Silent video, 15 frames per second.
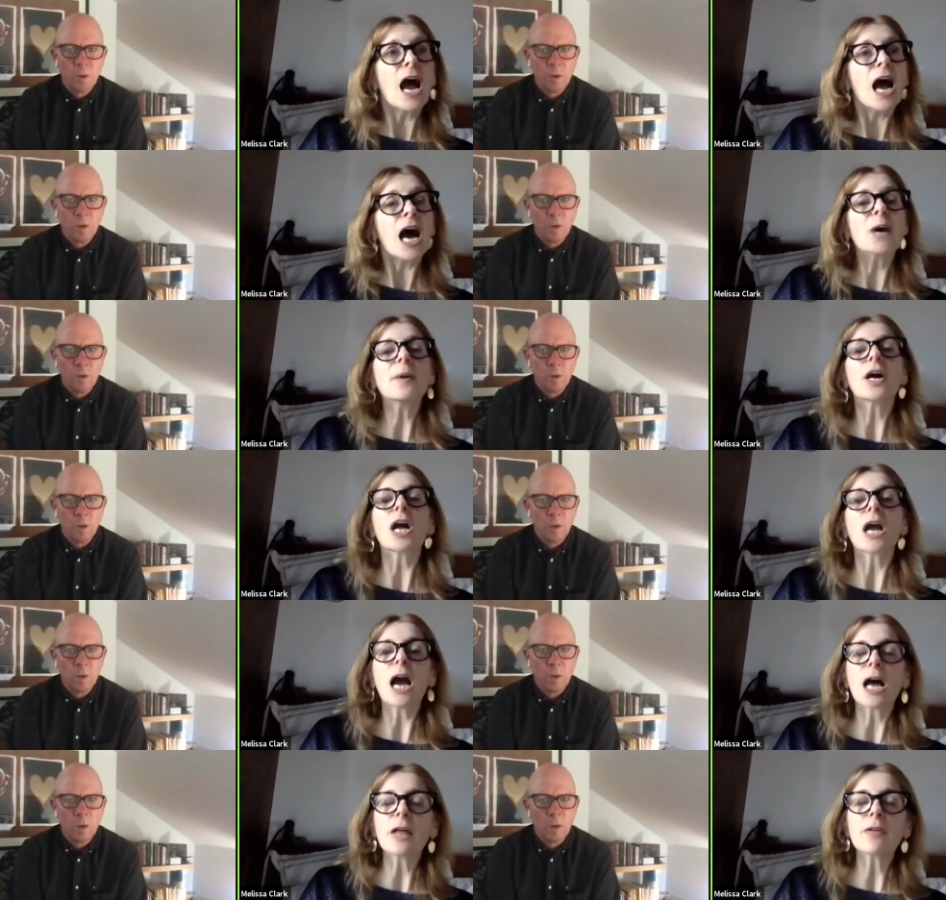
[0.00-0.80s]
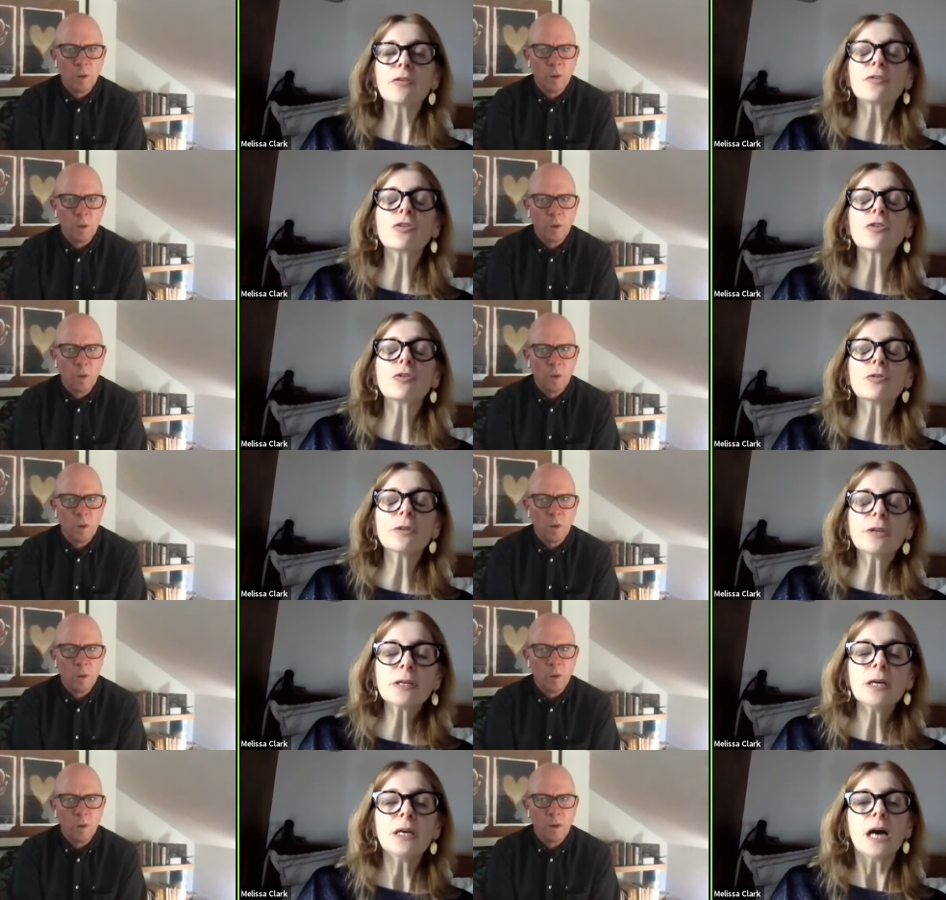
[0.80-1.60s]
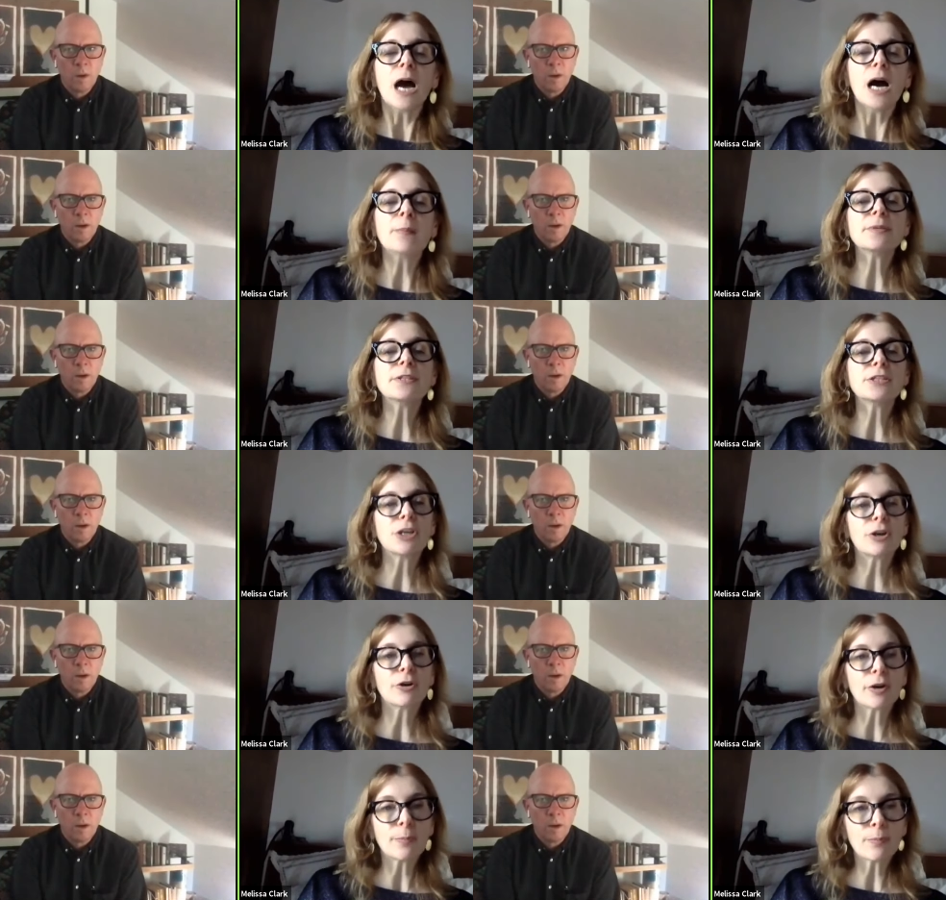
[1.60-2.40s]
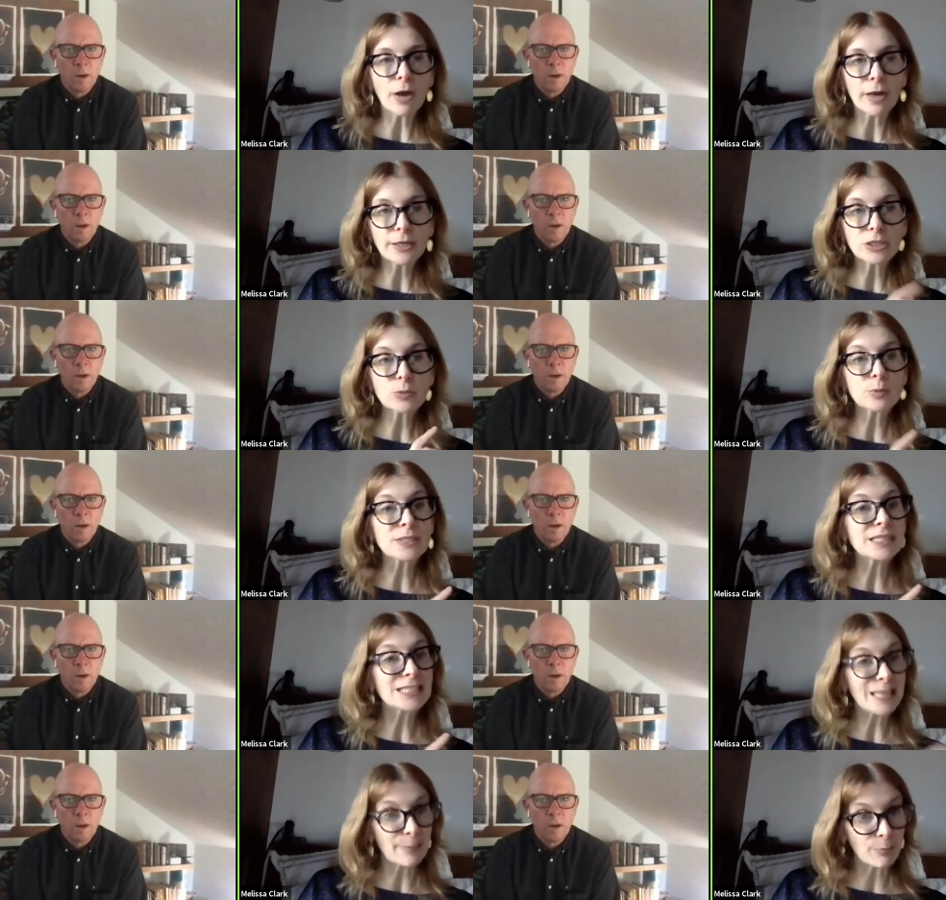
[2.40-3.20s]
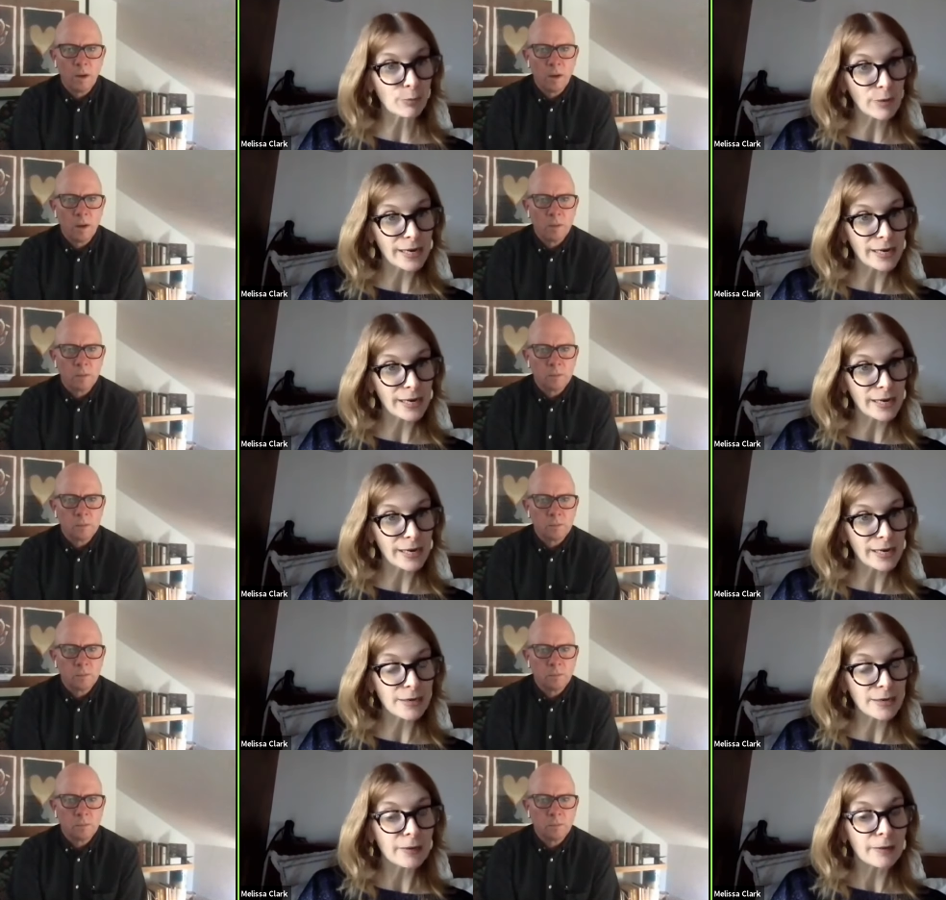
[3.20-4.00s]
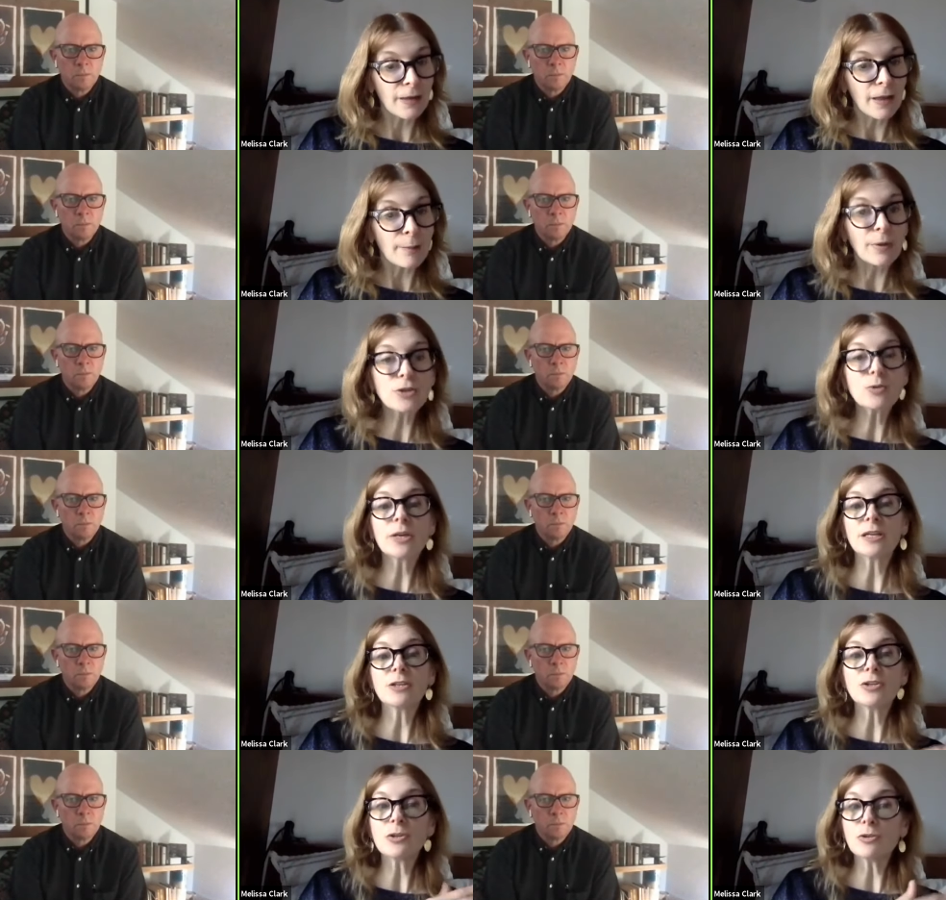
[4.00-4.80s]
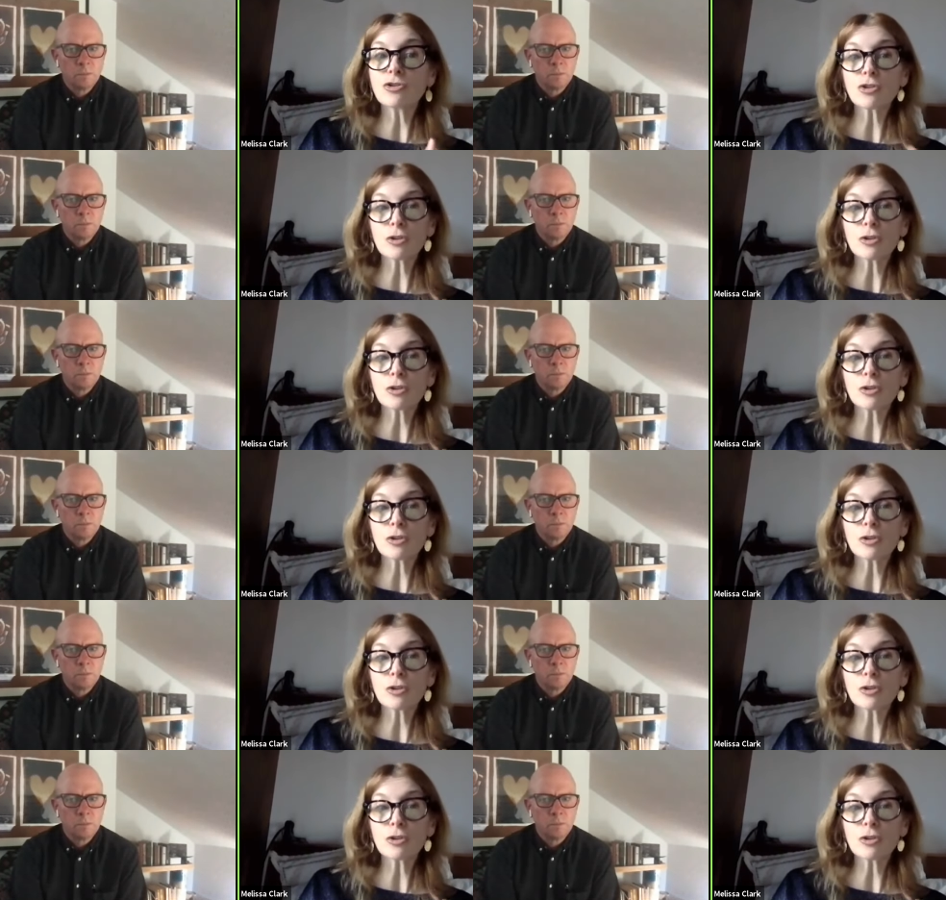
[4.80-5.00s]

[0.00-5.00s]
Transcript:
Speaker 1: Um, cut, certain um, dairy products will separate but you can usually